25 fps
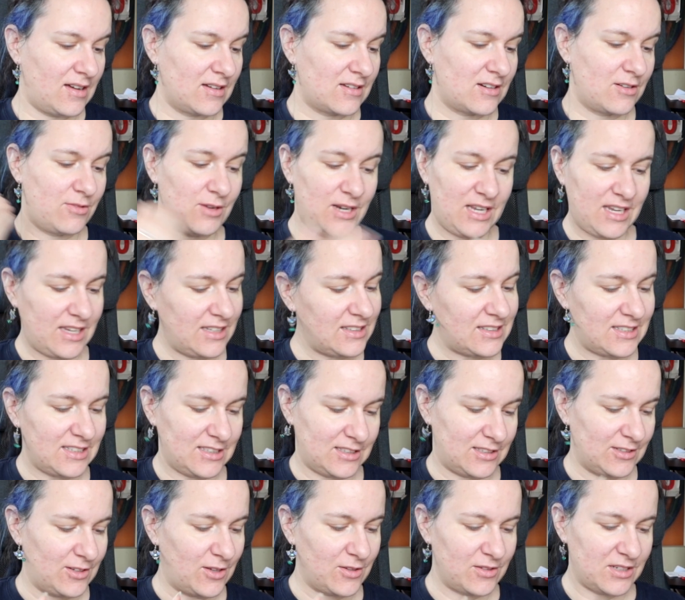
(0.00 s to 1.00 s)

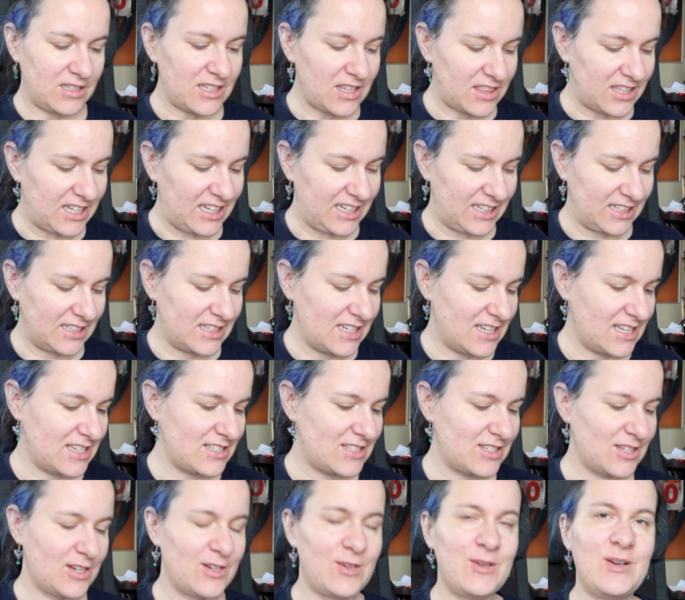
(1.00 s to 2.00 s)
created on the thing.
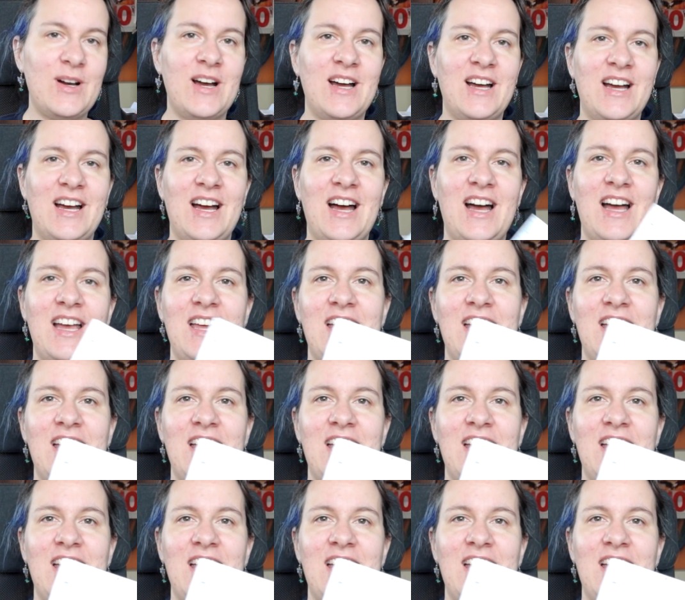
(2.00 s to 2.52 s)
So I